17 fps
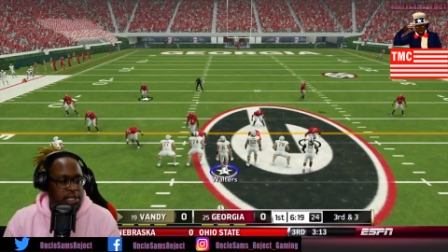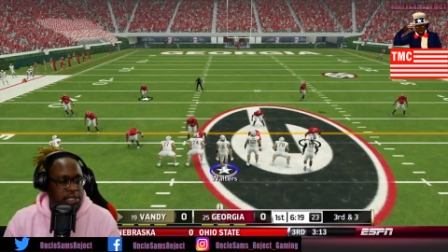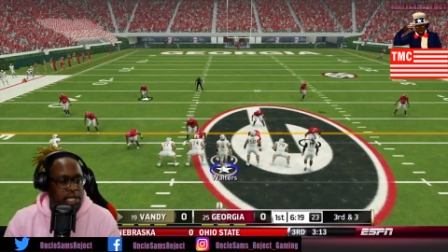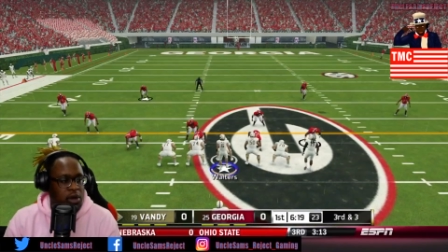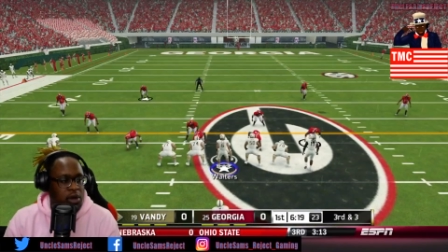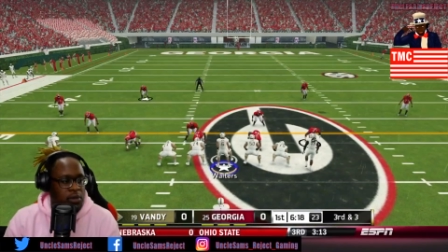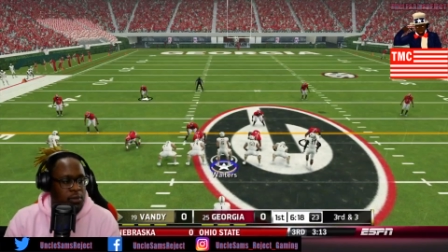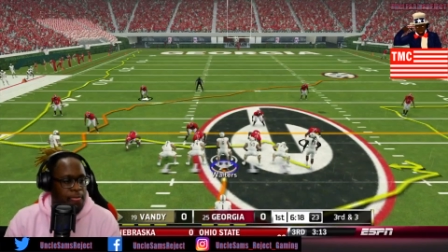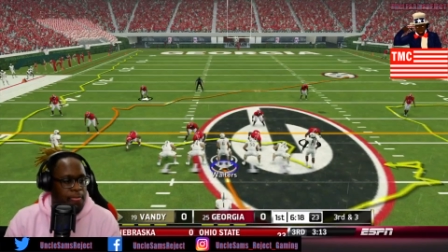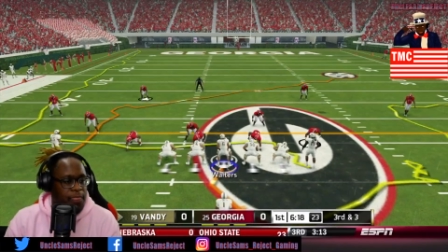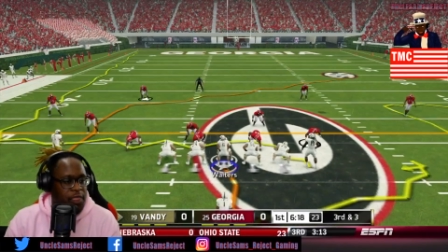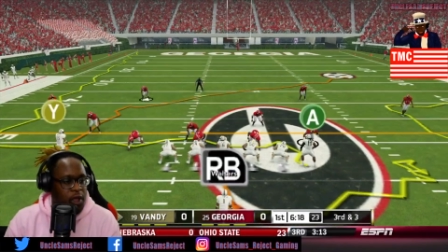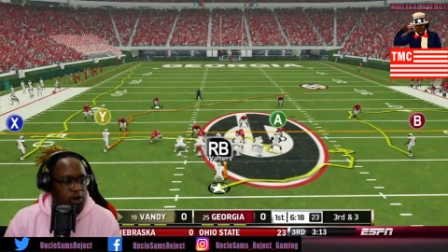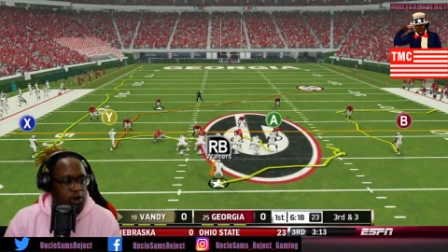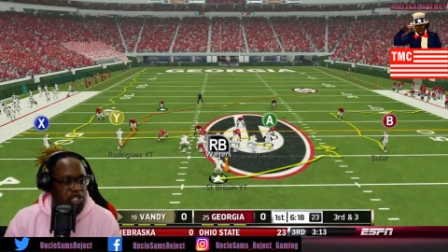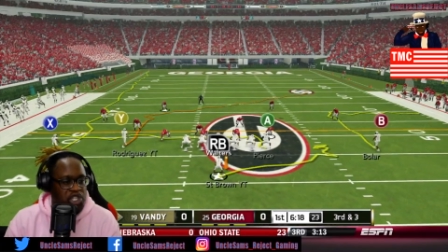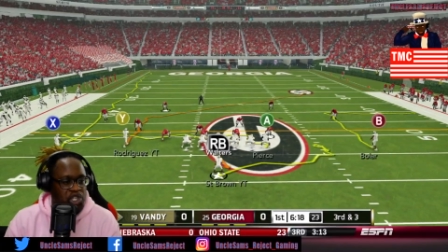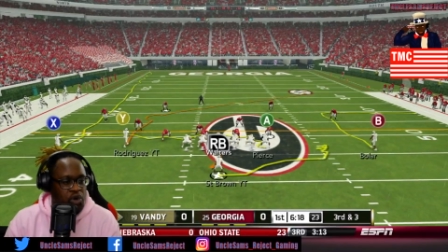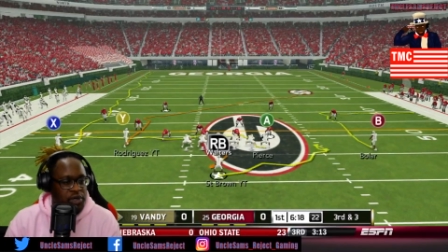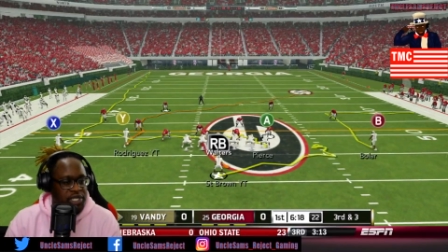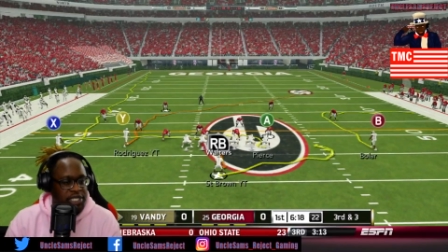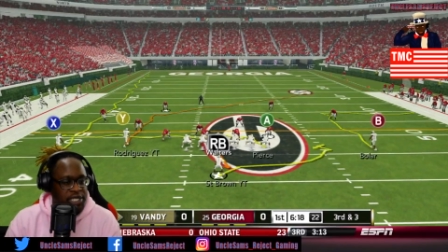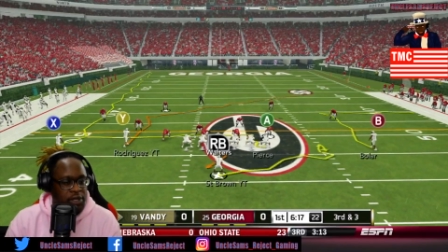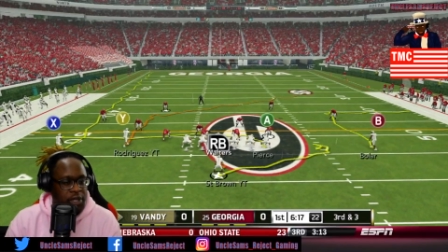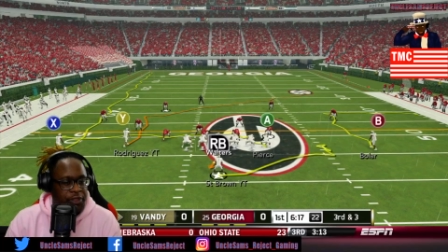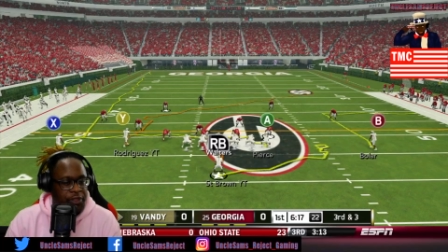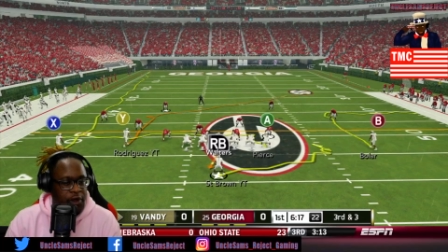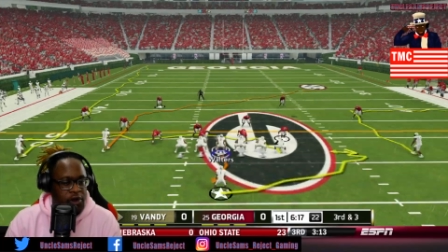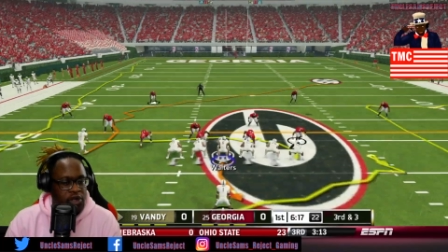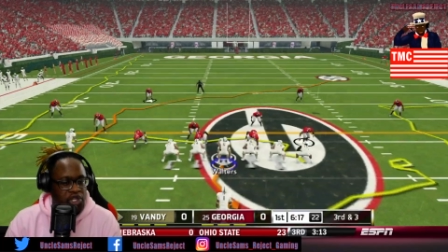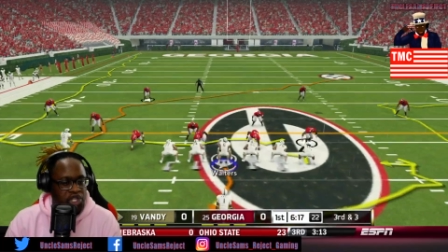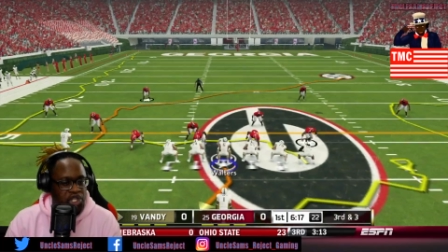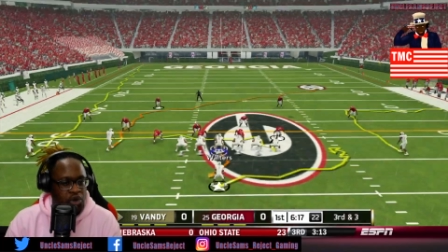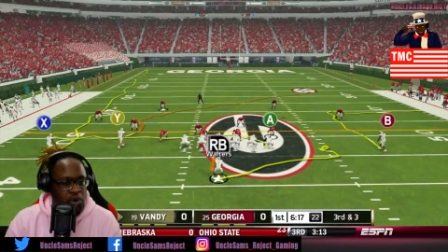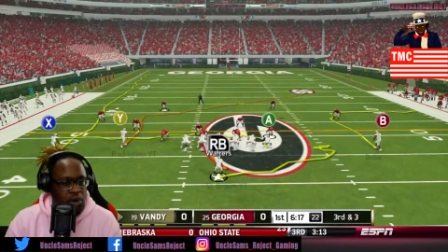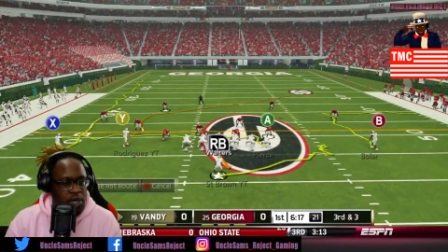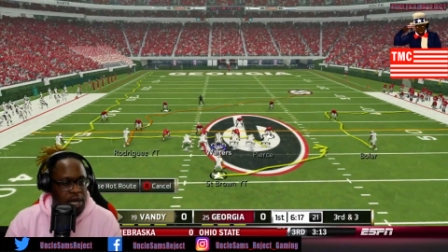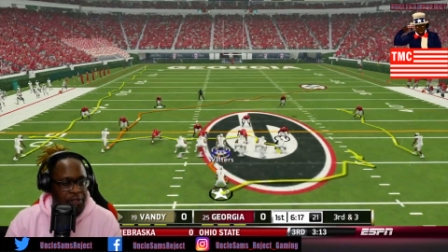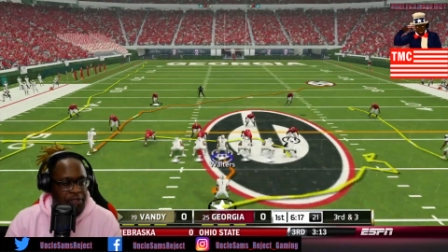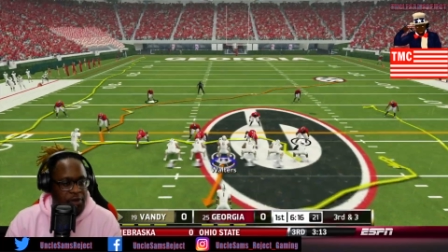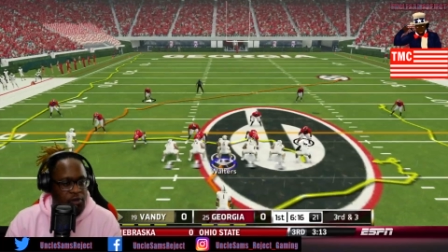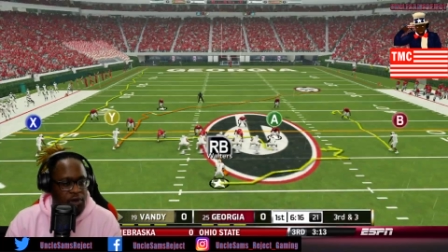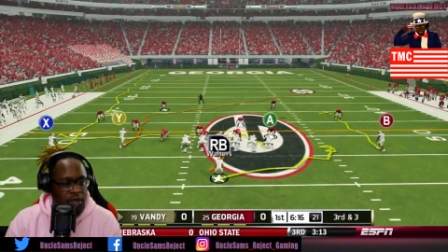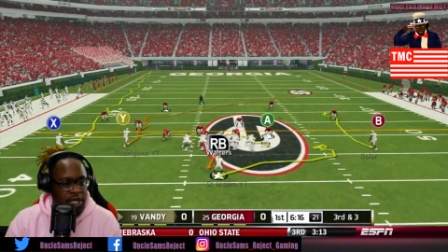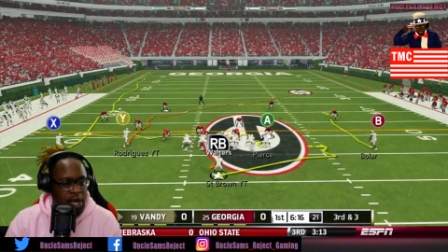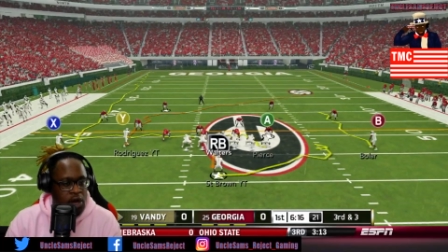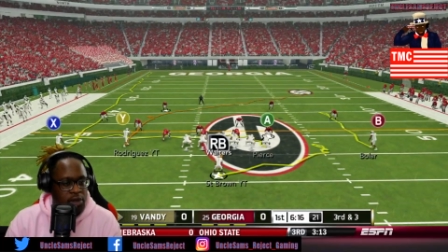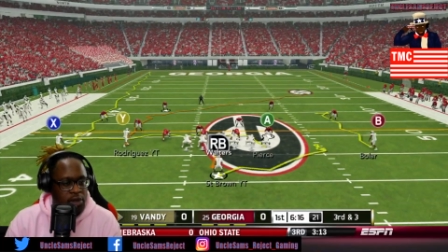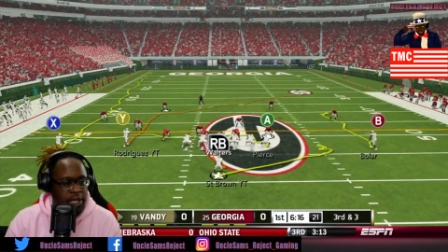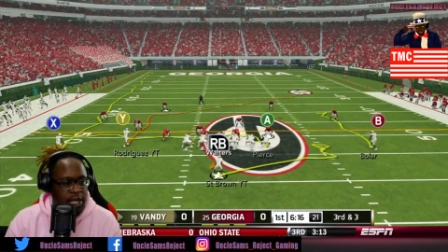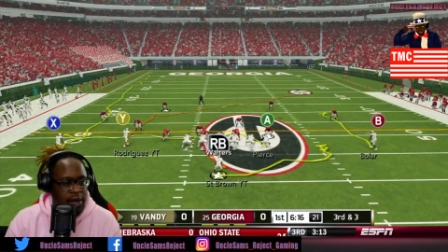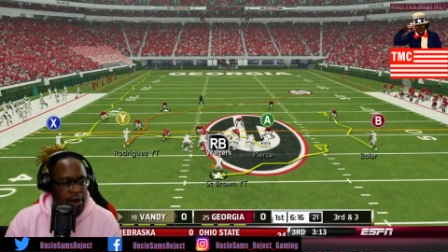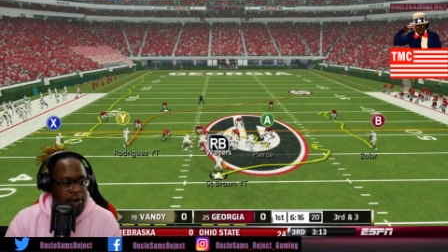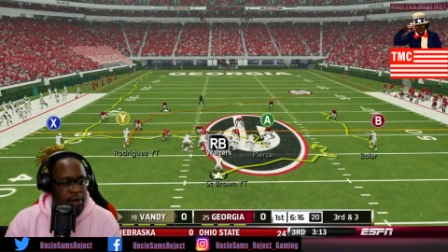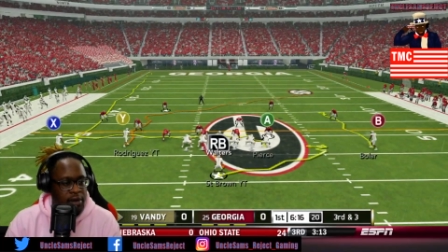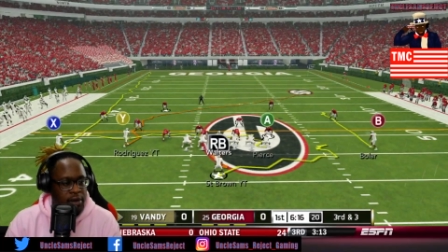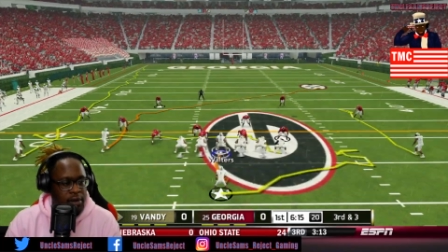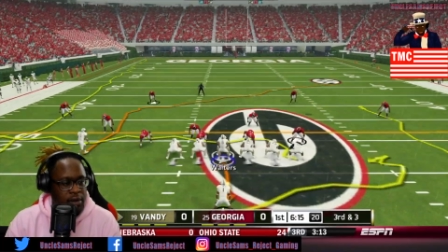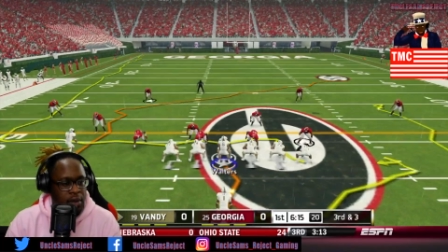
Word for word: So, third and short is still the third and short. Nothing really hurt there.